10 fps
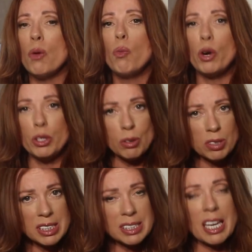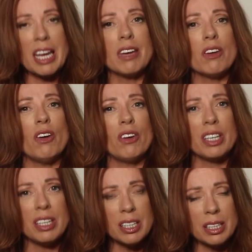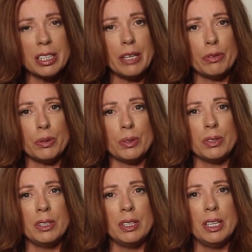what you seek on an inner level.